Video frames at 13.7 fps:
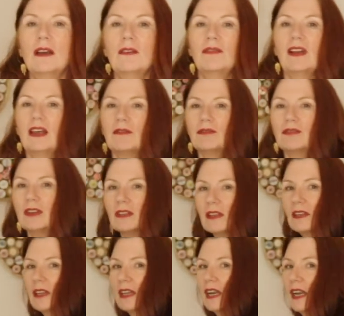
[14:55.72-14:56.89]
a flat front
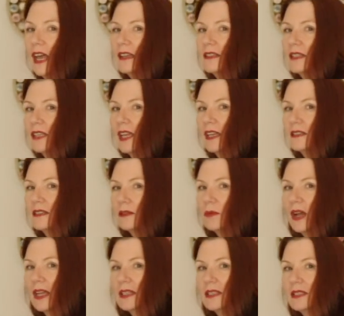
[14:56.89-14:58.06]
and an elasticated
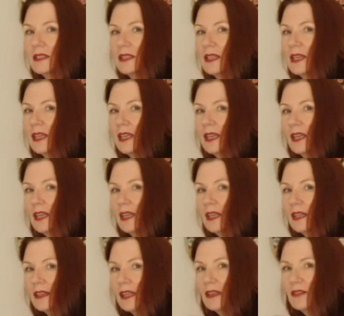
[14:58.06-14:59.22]
waist.
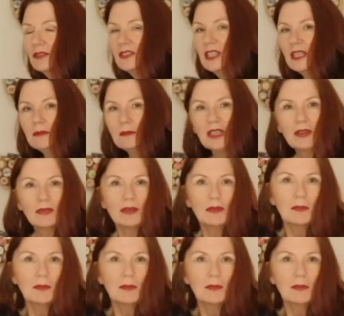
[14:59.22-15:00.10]
They have seen me through